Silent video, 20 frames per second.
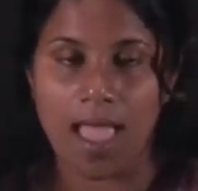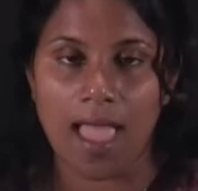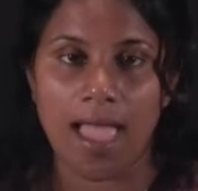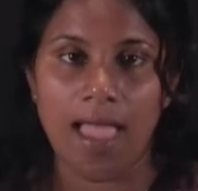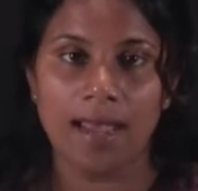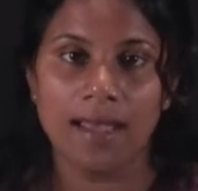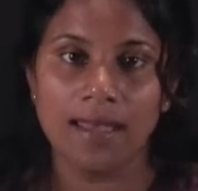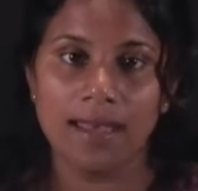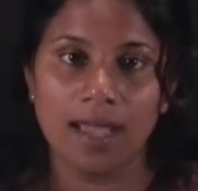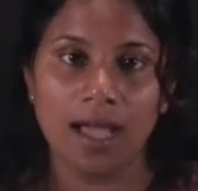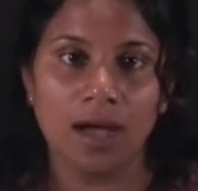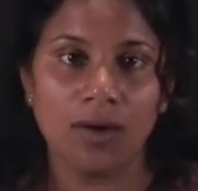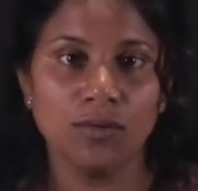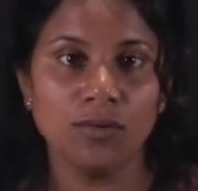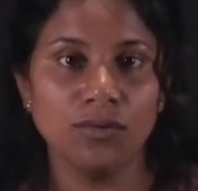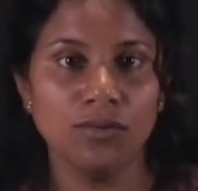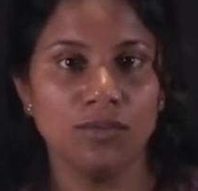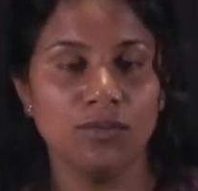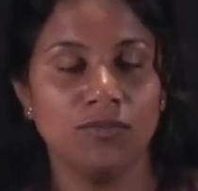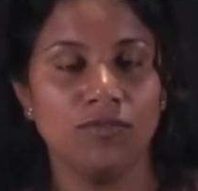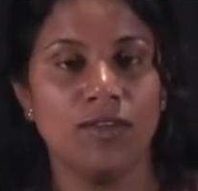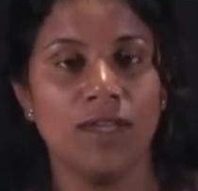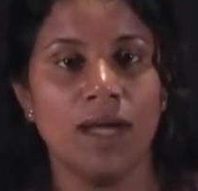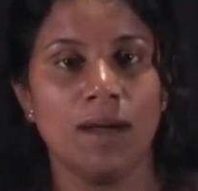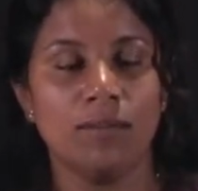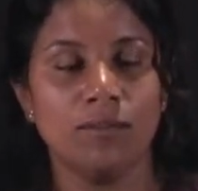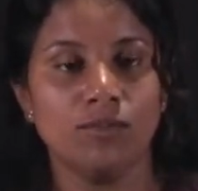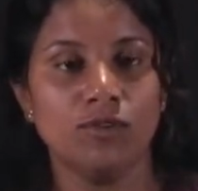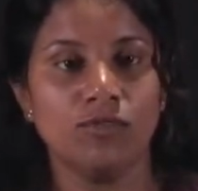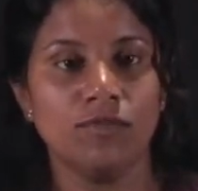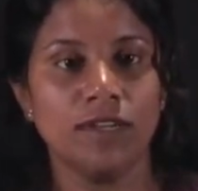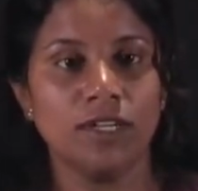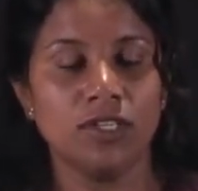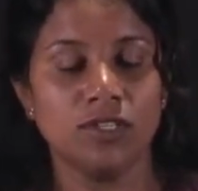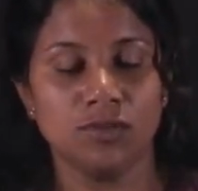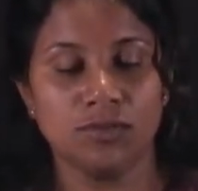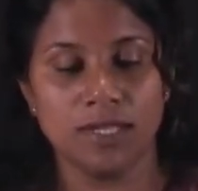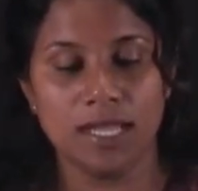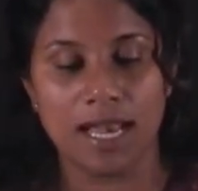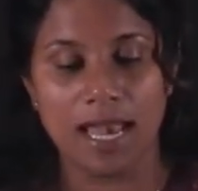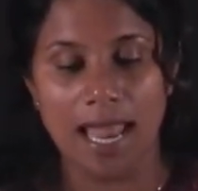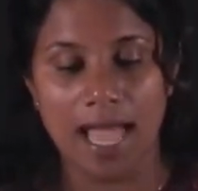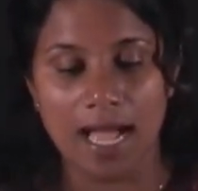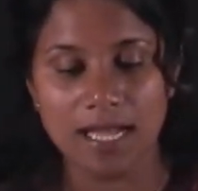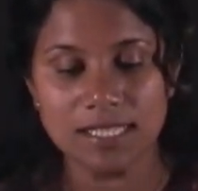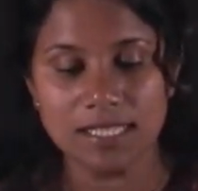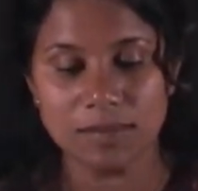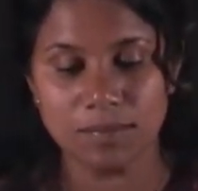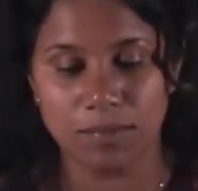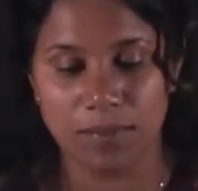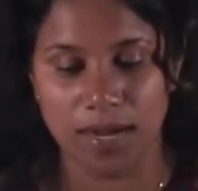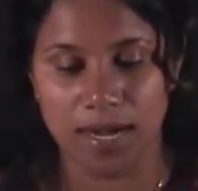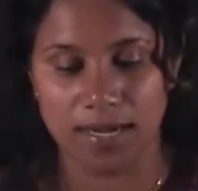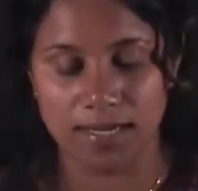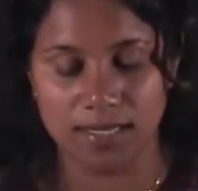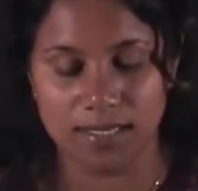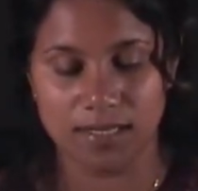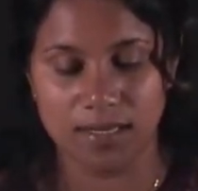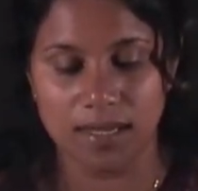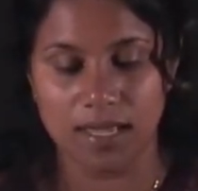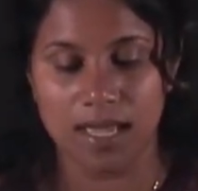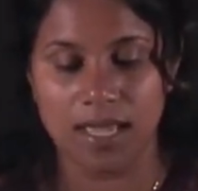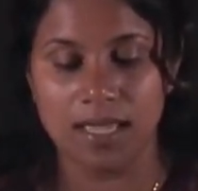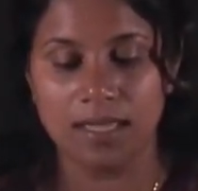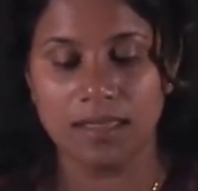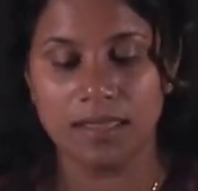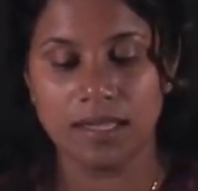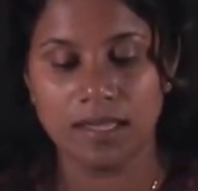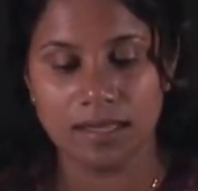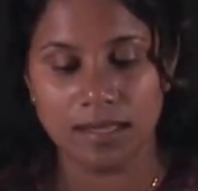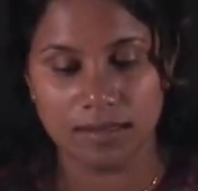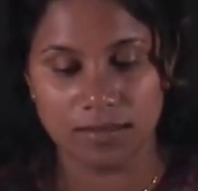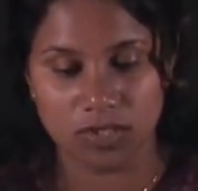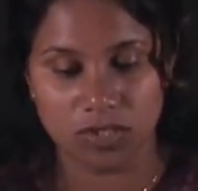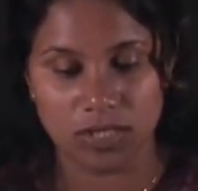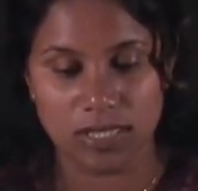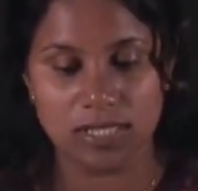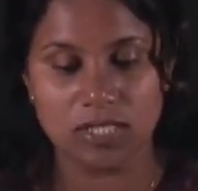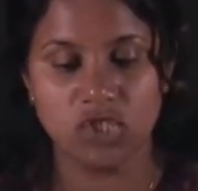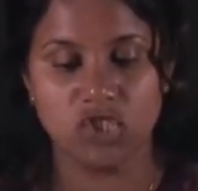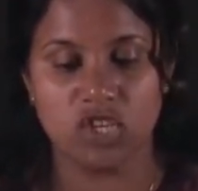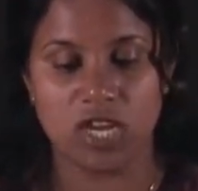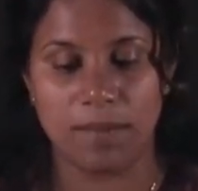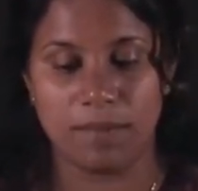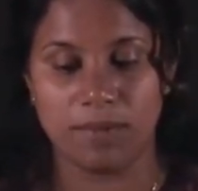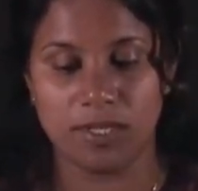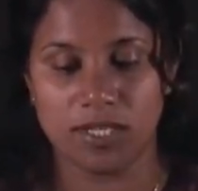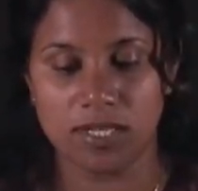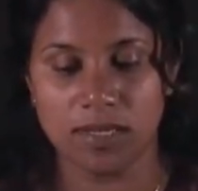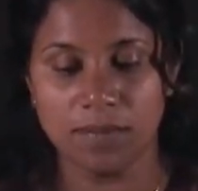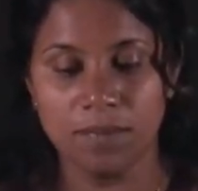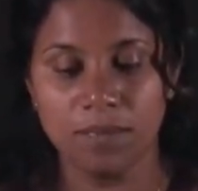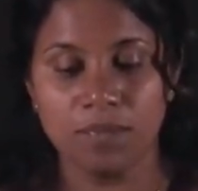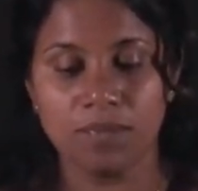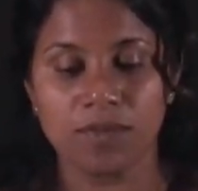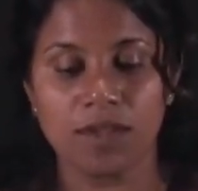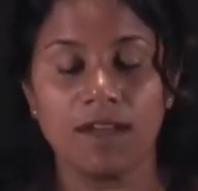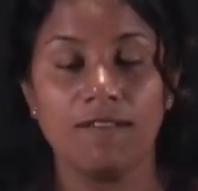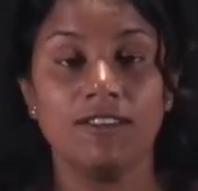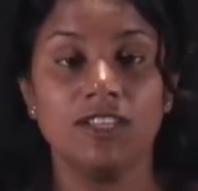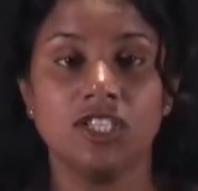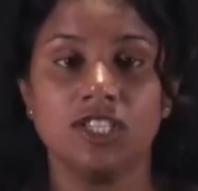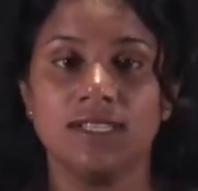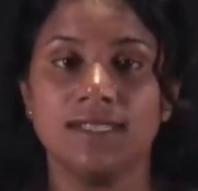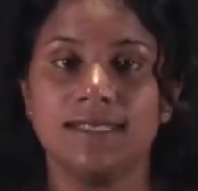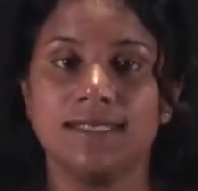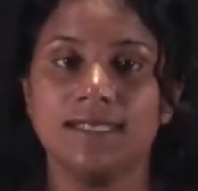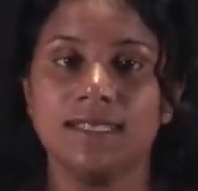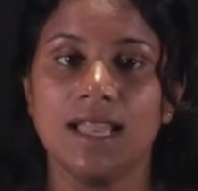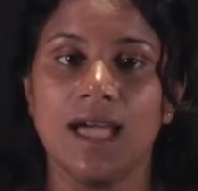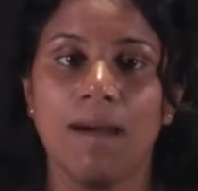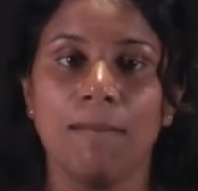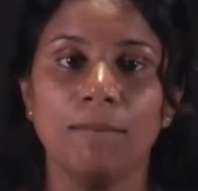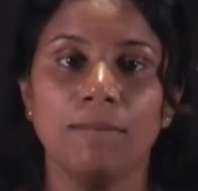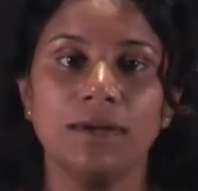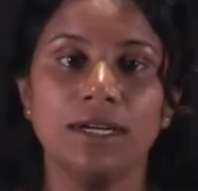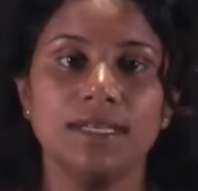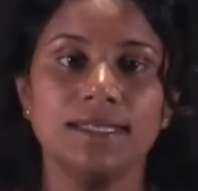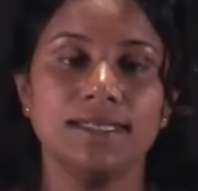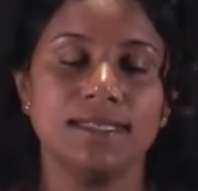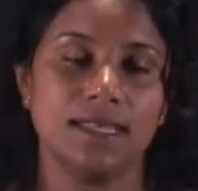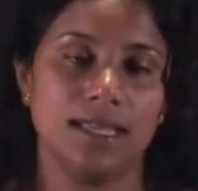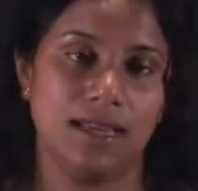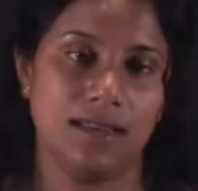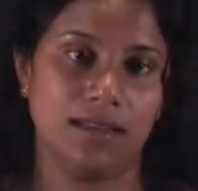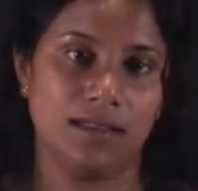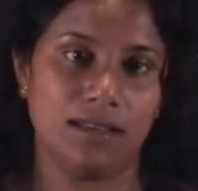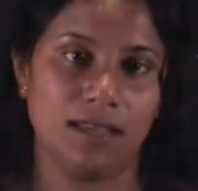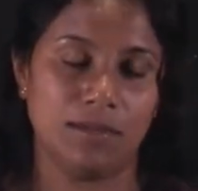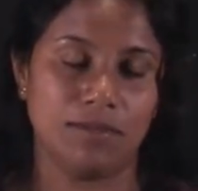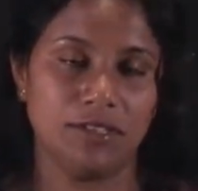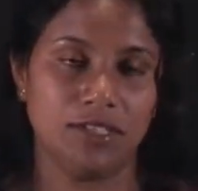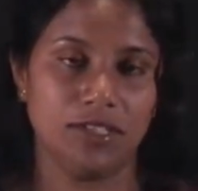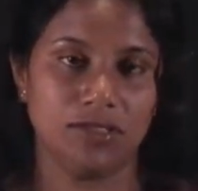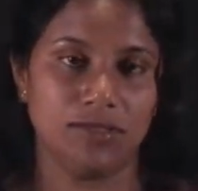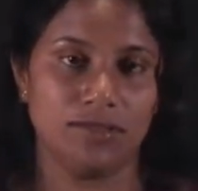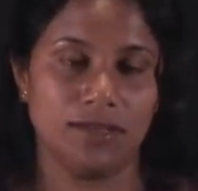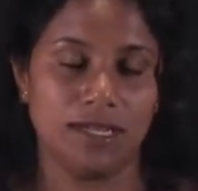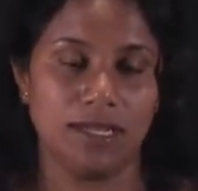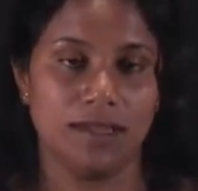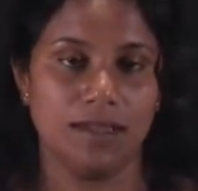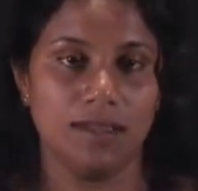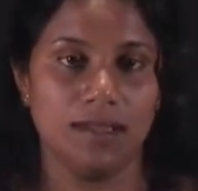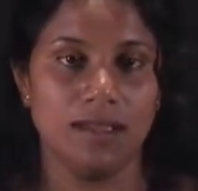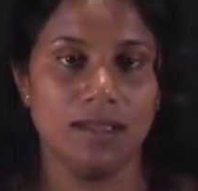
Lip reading: And now we are moving to the last part in this chapter, which is numbers in chemistry.